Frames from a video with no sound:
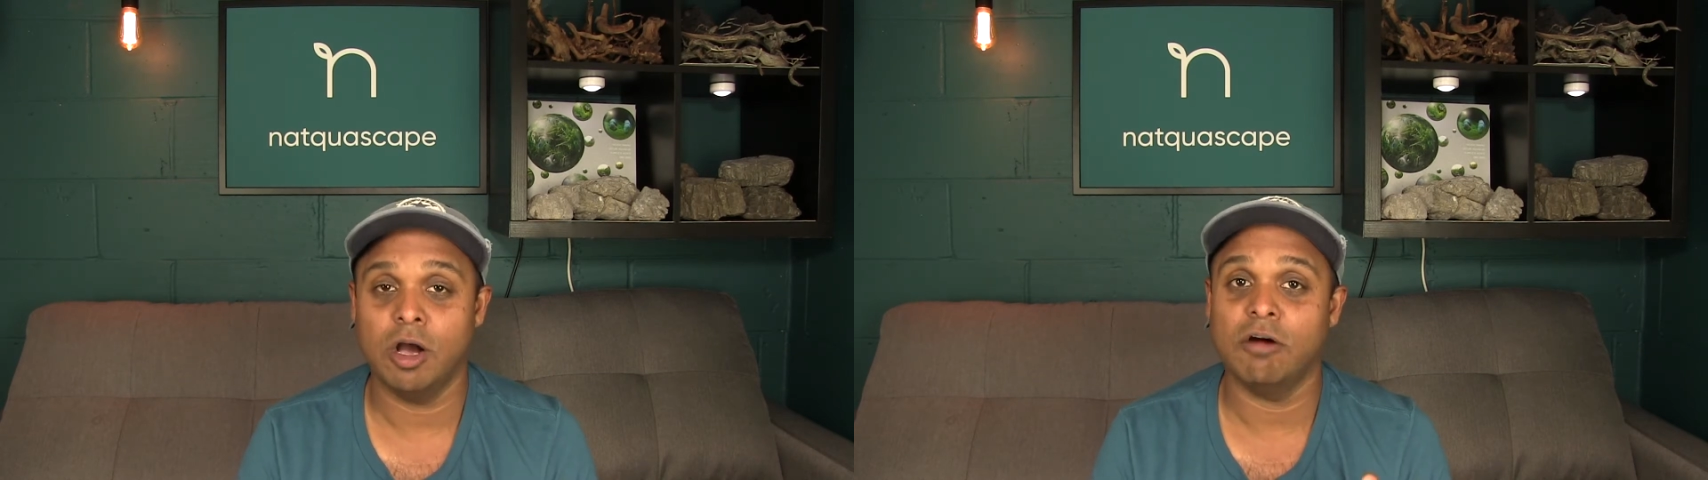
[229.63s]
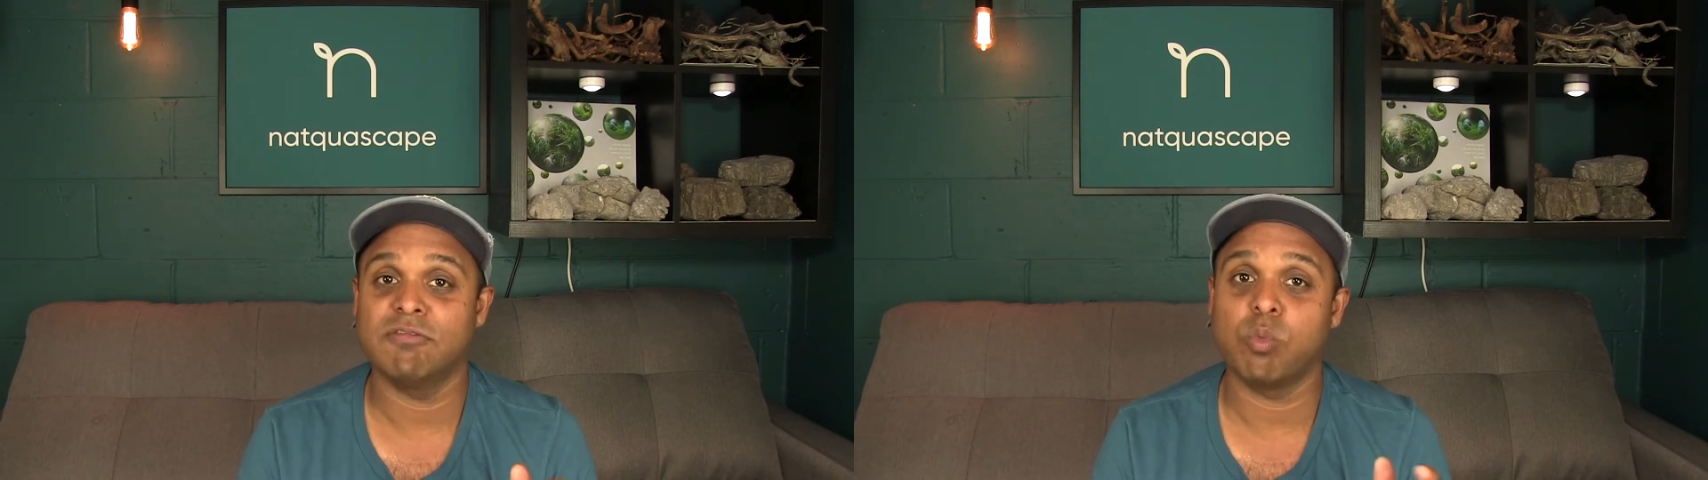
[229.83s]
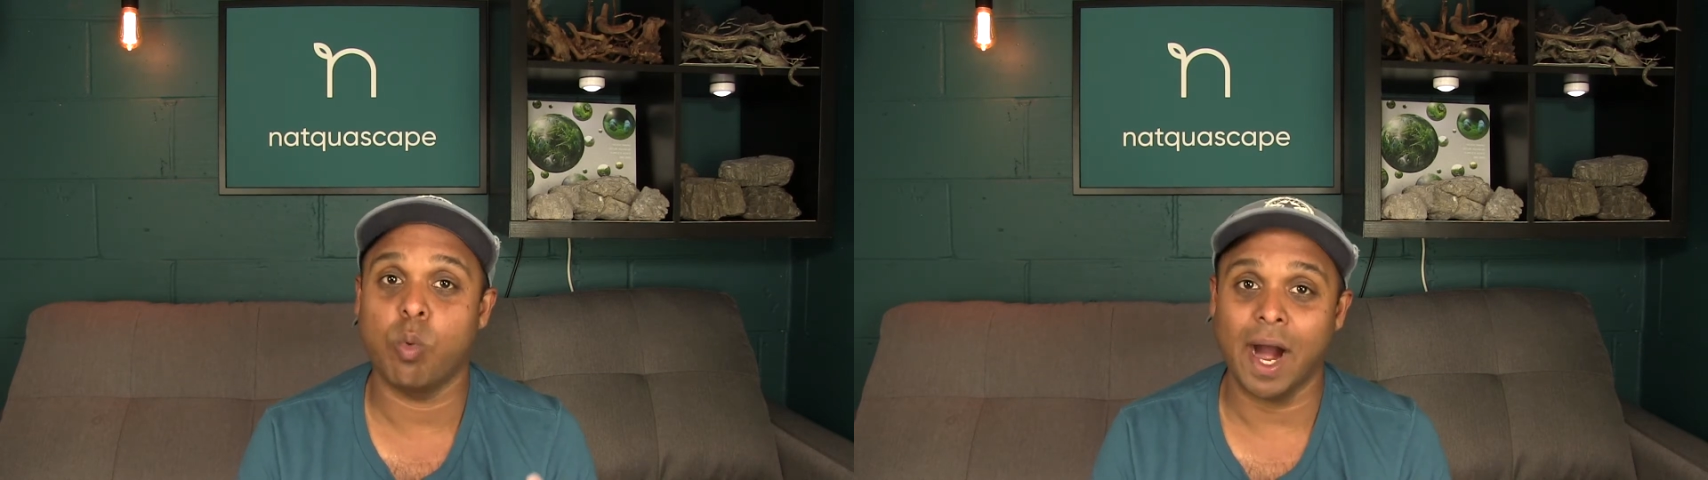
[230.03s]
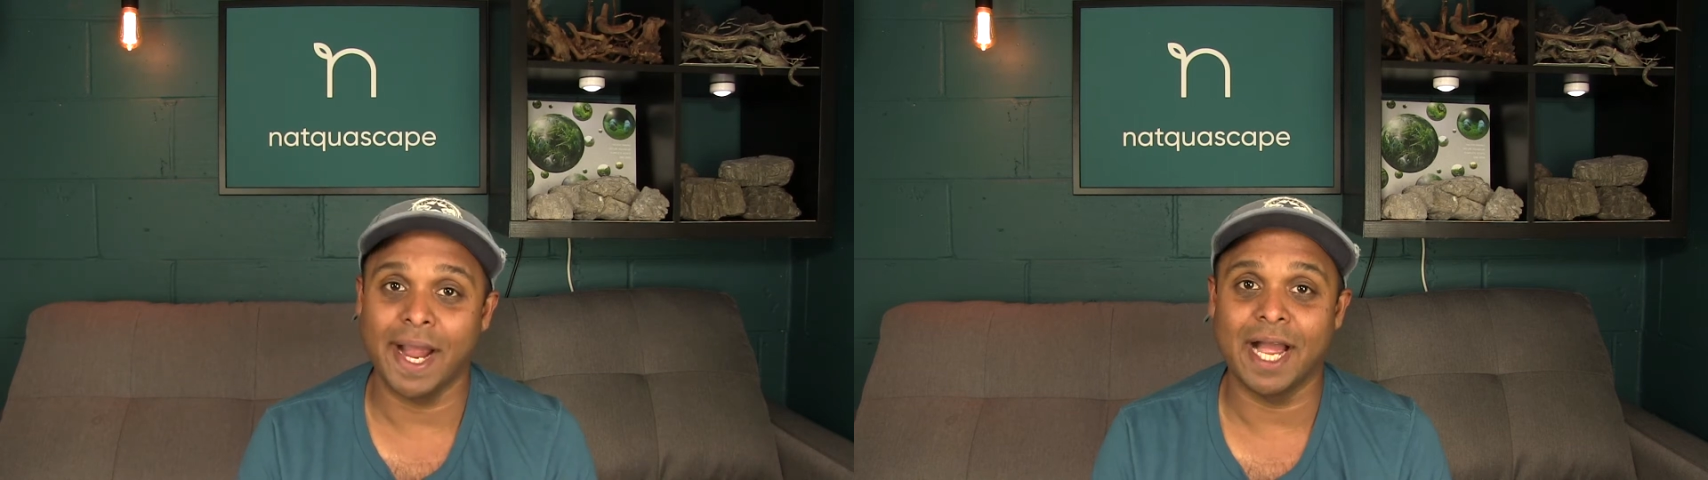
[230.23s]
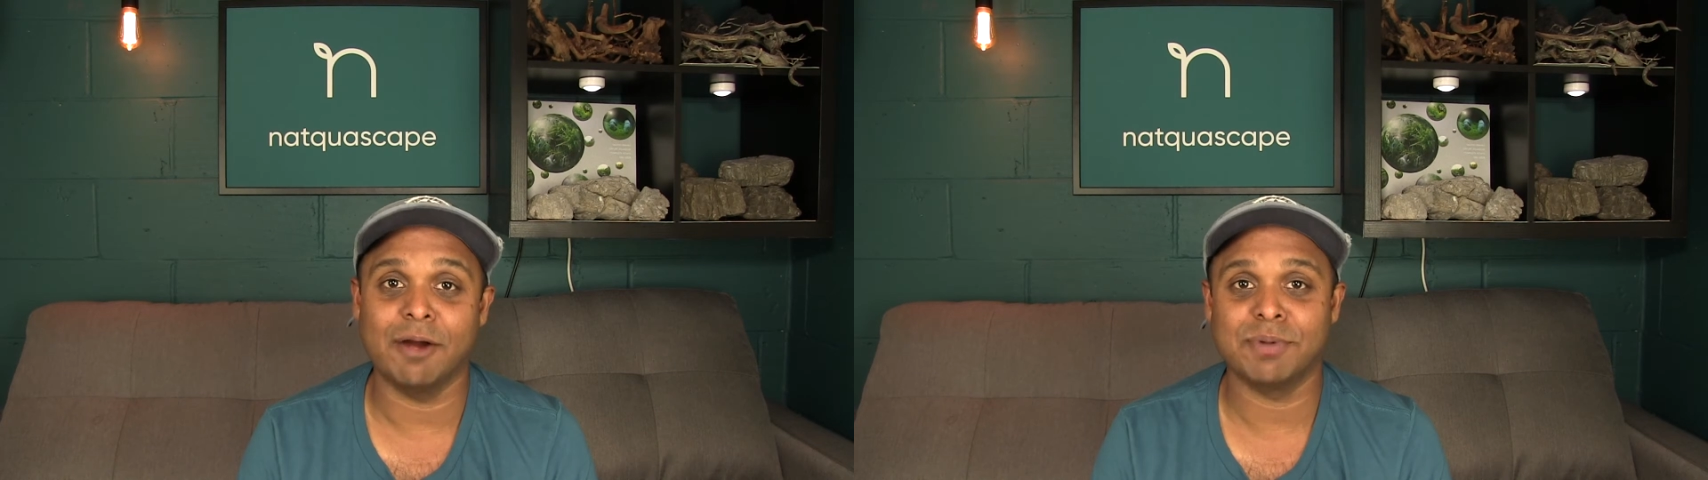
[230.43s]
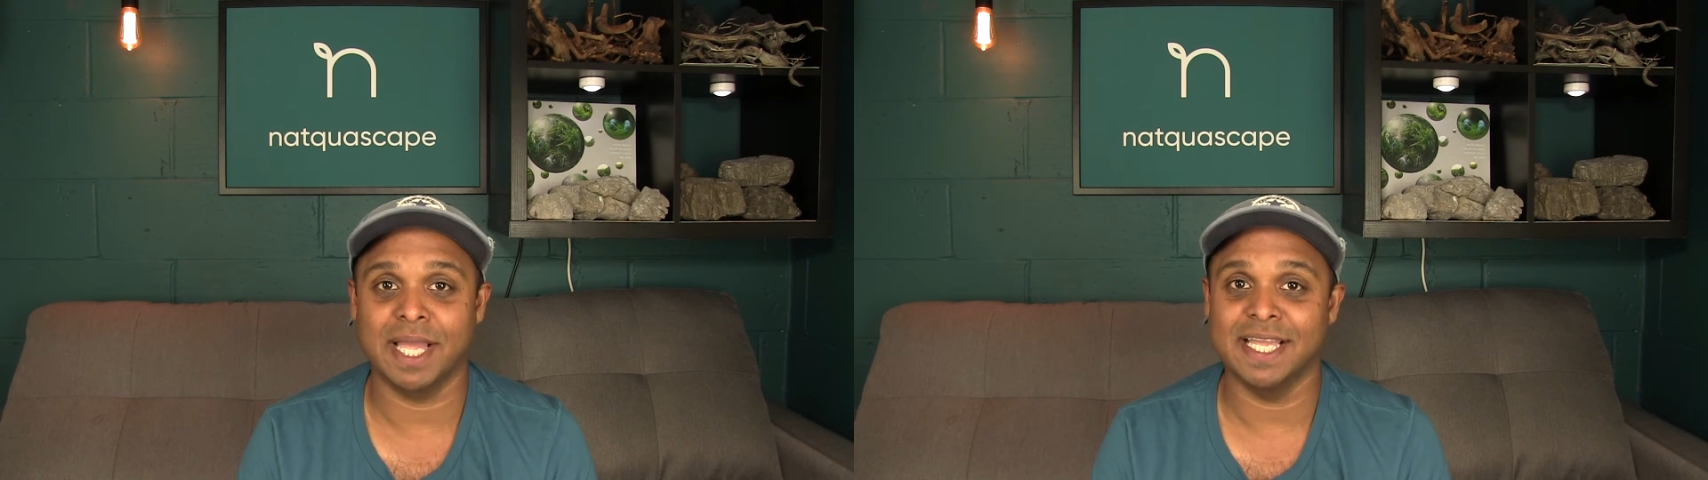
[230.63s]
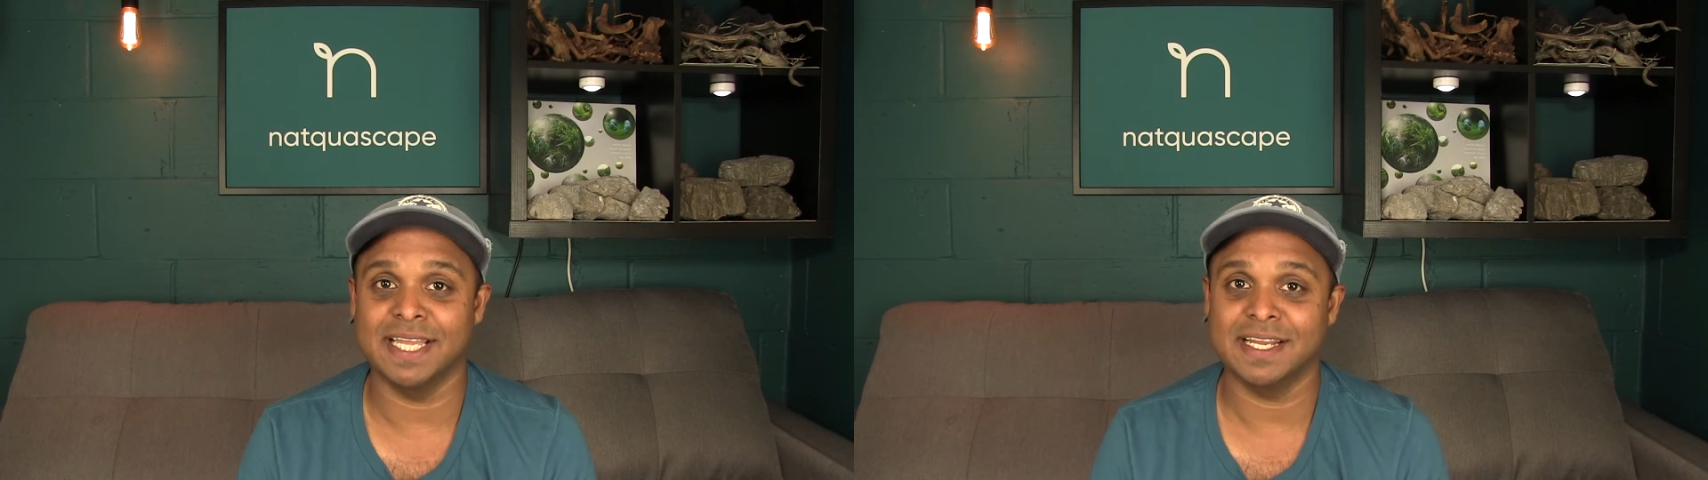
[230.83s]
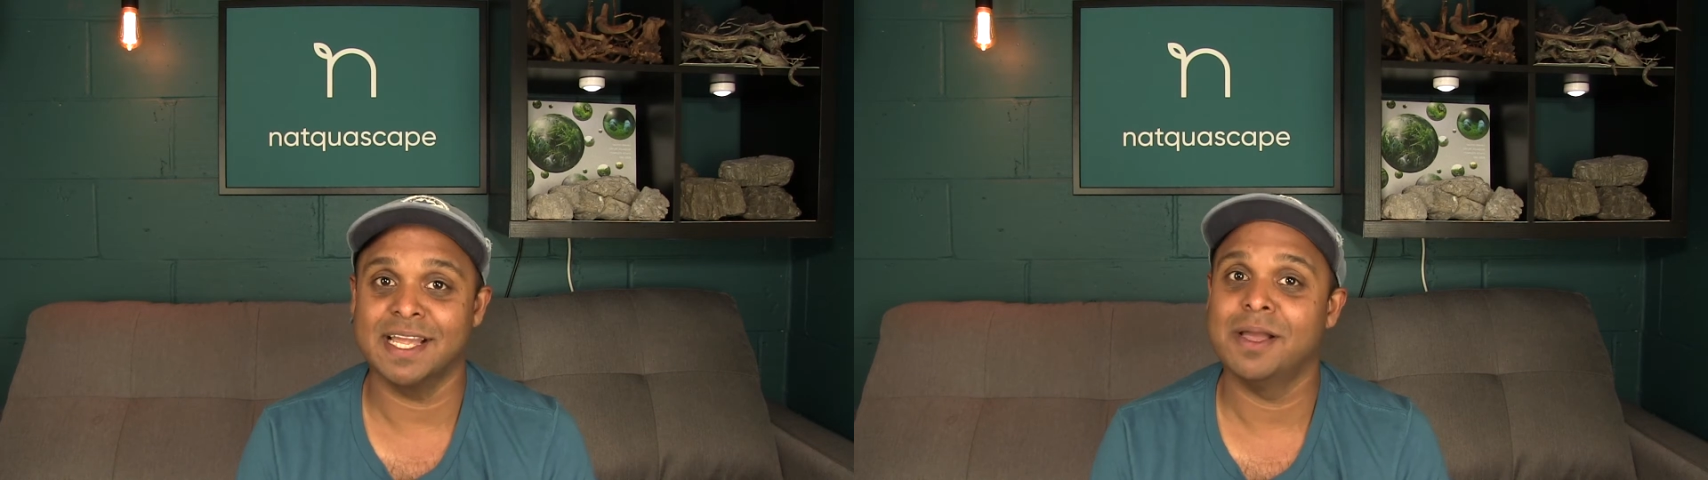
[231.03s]
of why I'm
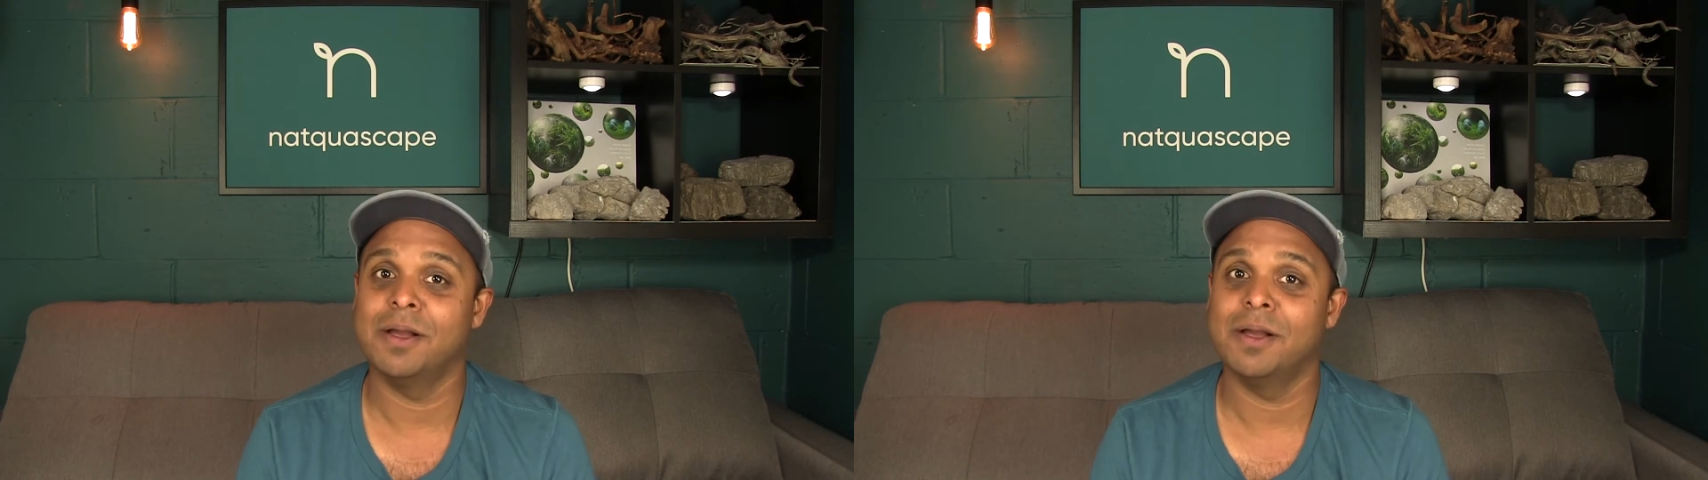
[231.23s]
getting